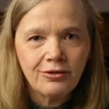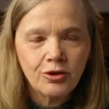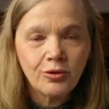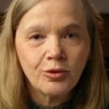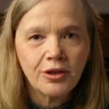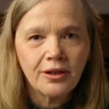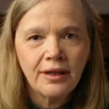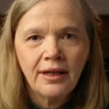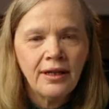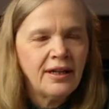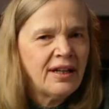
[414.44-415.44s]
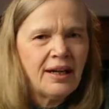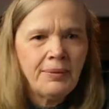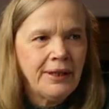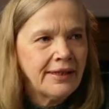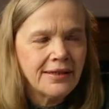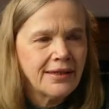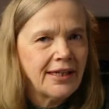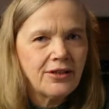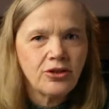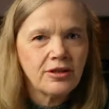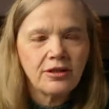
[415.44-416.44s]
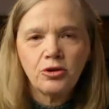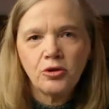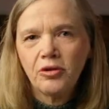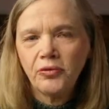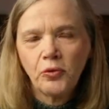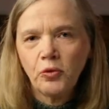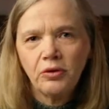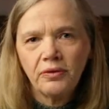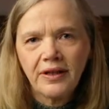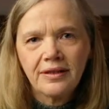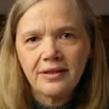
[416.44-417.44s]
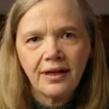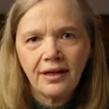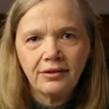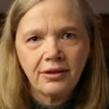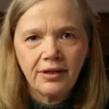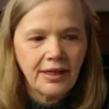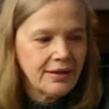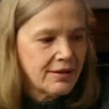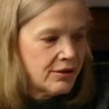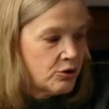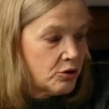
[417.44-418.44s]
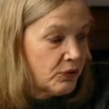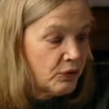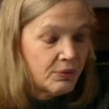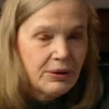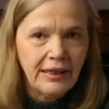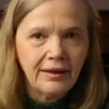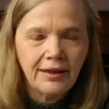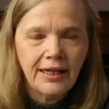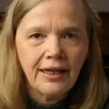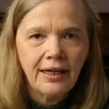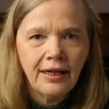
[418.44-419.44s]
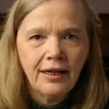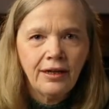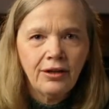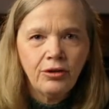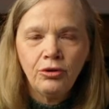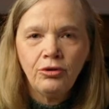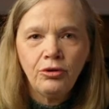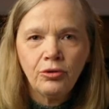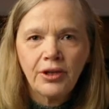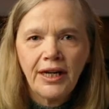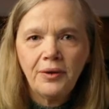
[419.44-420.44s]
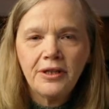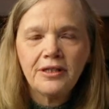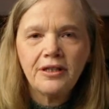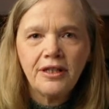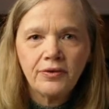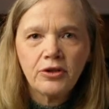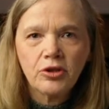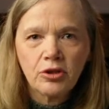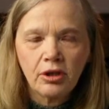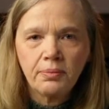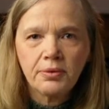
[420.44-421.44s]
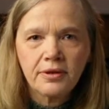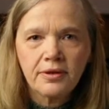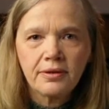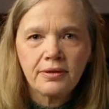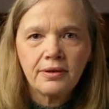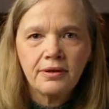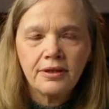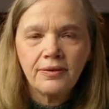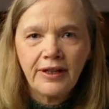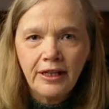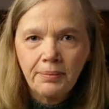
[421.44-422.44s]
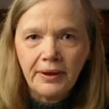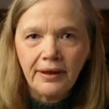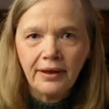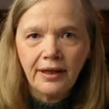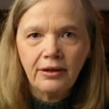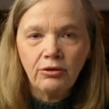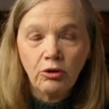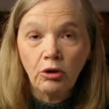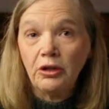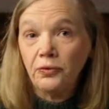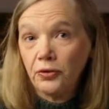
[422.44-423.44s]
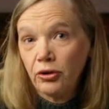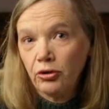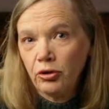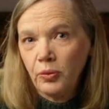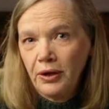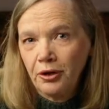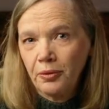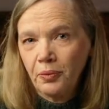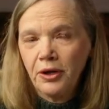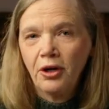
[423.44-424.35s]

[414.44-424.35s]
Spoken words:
children? I mean, isn't that just the truth for all of us? I know that's the truth for me, that your character never stops developing and growing for the good, we hope. We